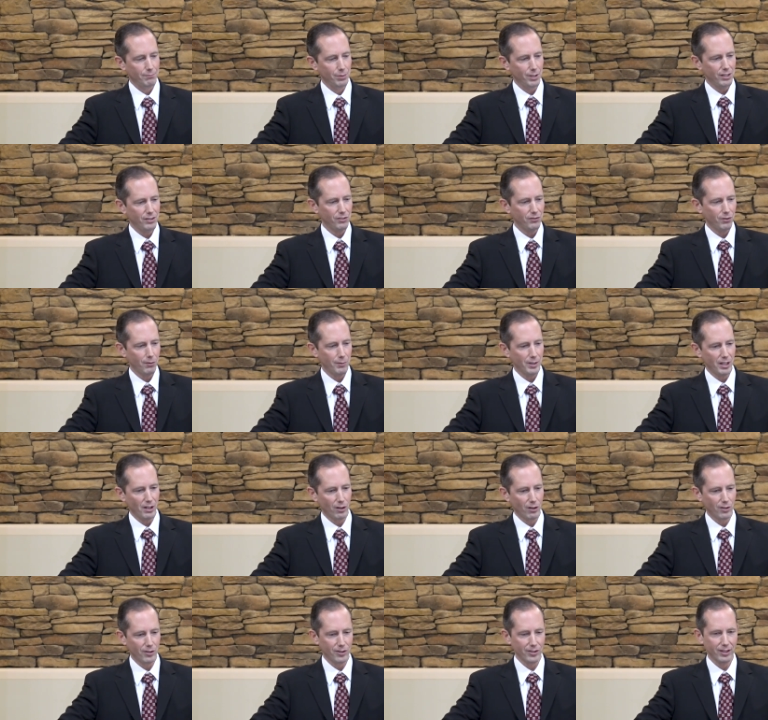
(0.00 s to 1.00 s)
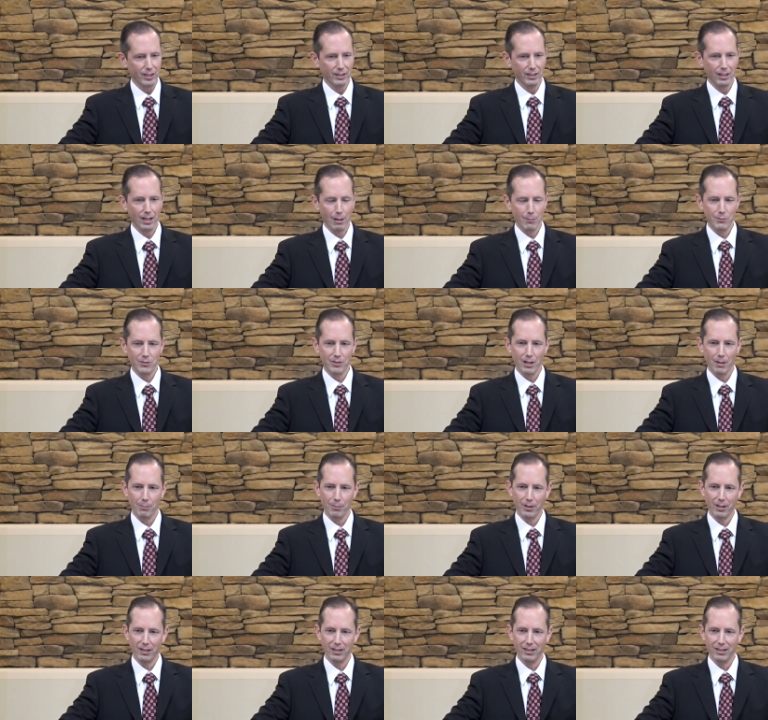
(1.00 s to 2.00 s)
beast from the earth that comes
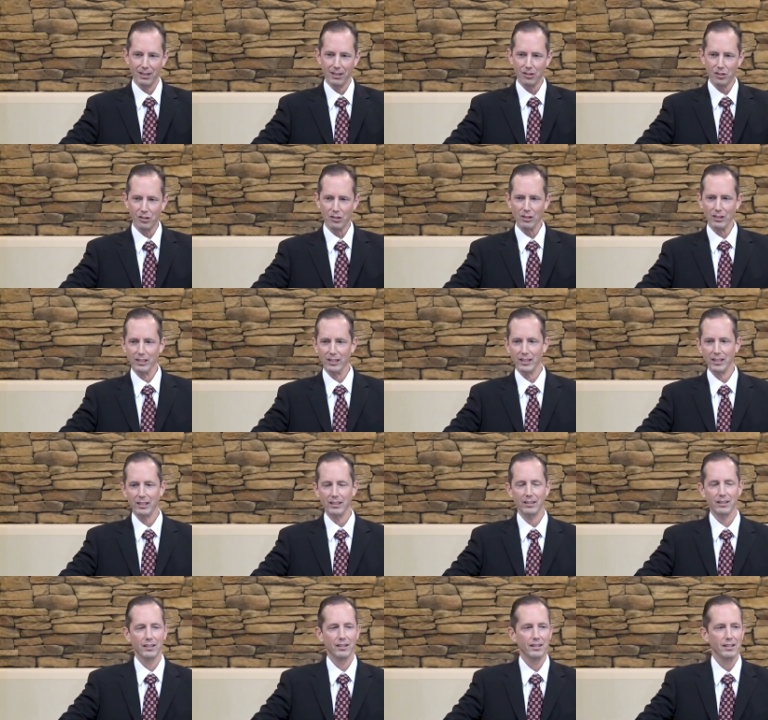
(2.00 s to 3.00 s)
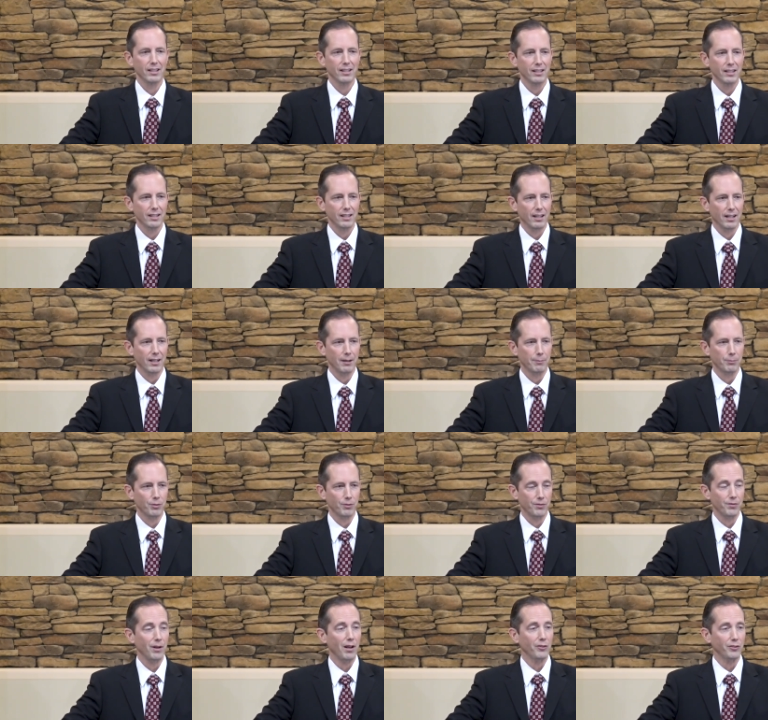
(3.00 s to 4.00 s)
up, it initially
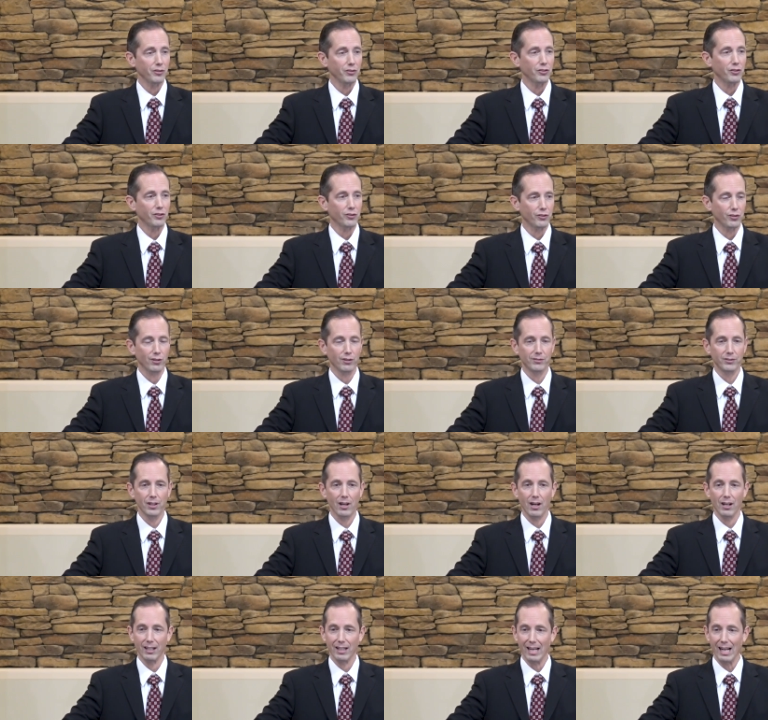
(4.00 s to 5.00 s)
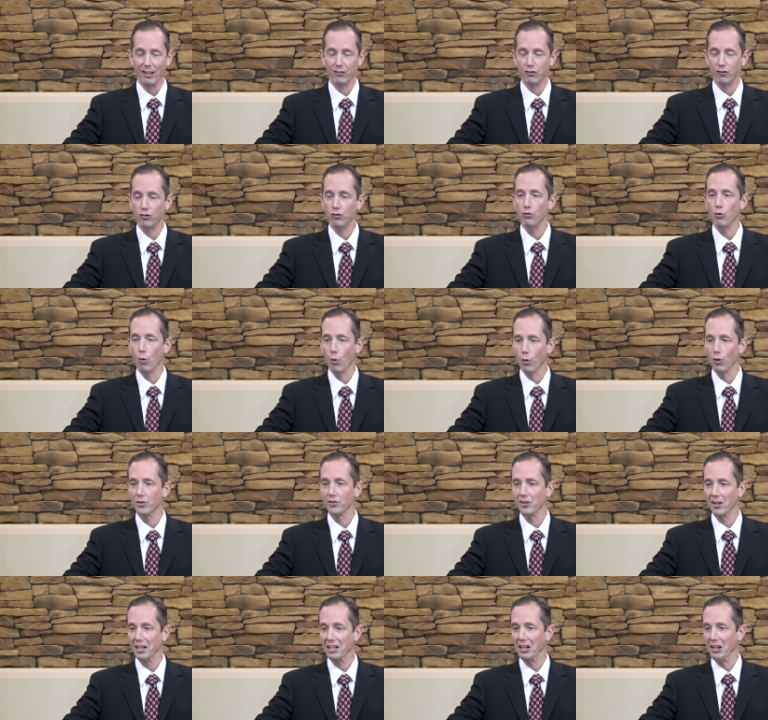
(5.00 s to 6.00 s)
professes to serve God. It has 2
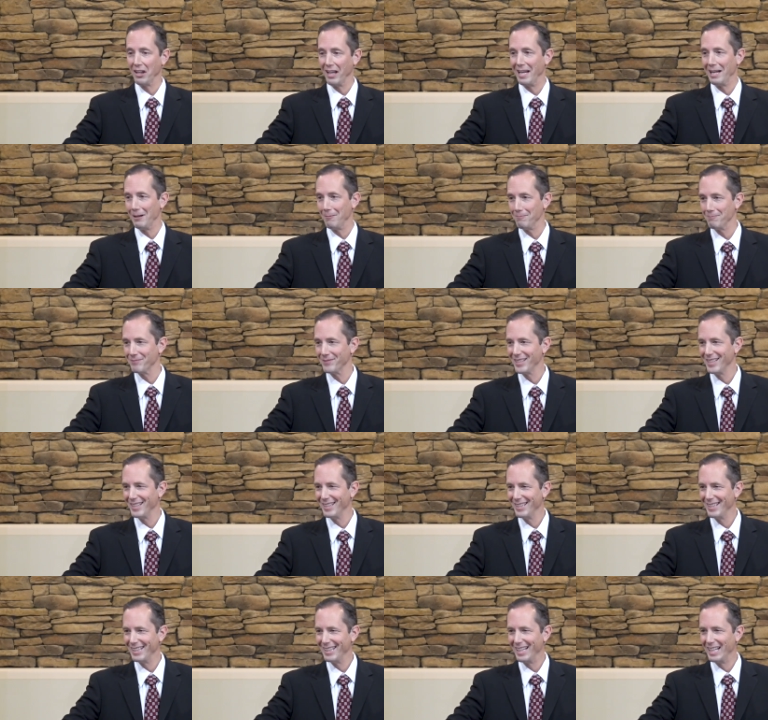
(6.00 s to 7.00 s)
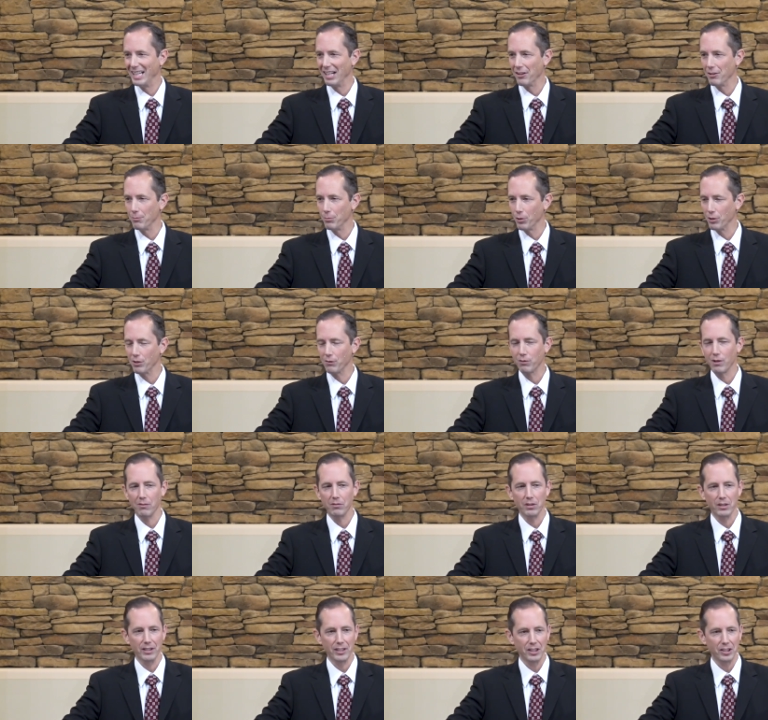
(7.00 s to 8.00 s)
horns like a lamb. And in the book of
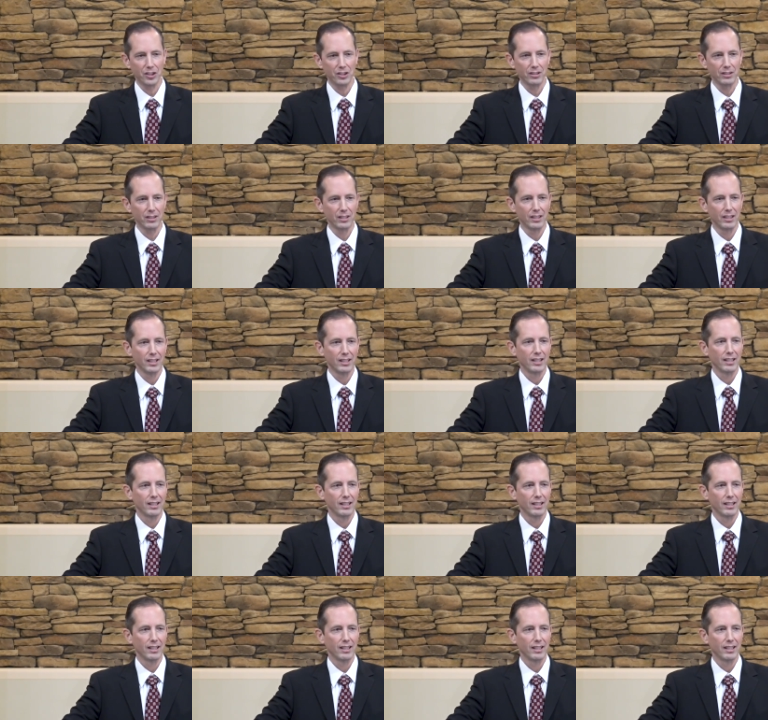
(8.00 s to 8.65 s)
Revelation,